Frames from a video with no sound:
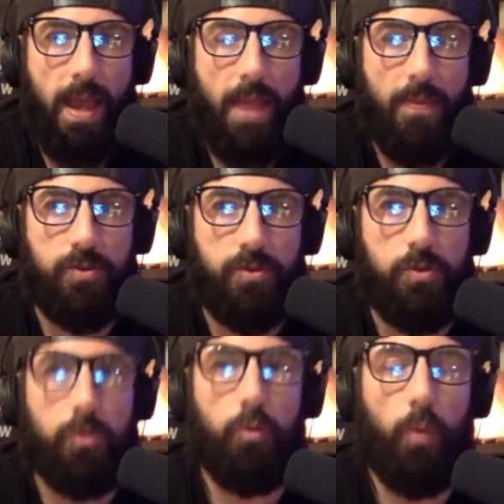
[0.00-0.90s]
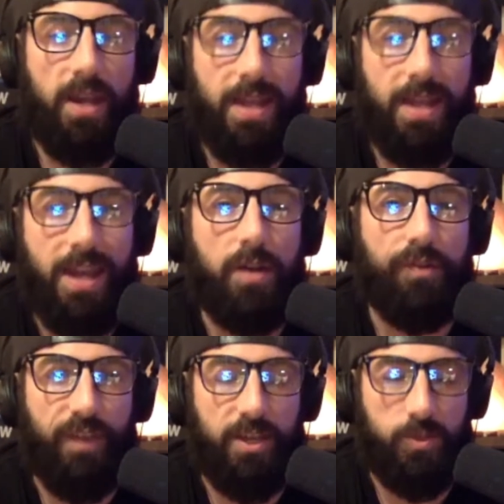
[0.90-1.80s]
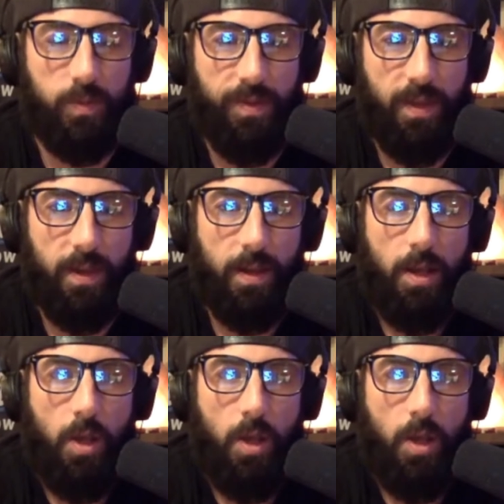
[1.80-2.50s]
and this new way to interface with it.